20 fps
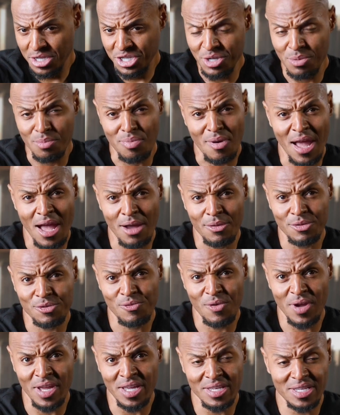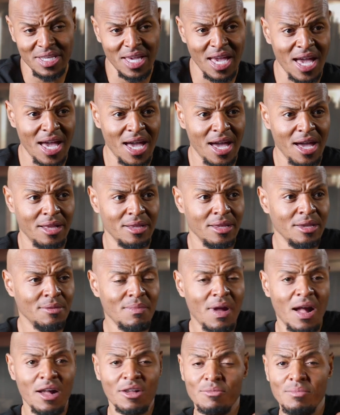Jim Brown was ringside.
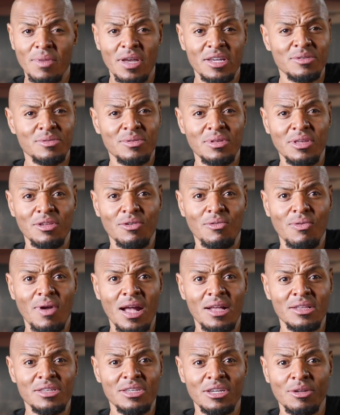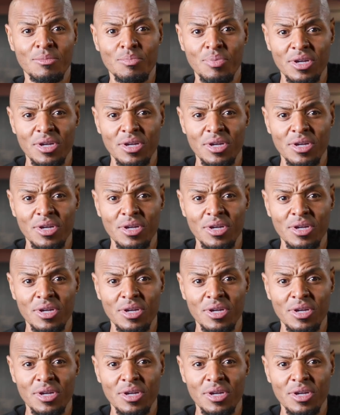Malcolm X was in the crowd taking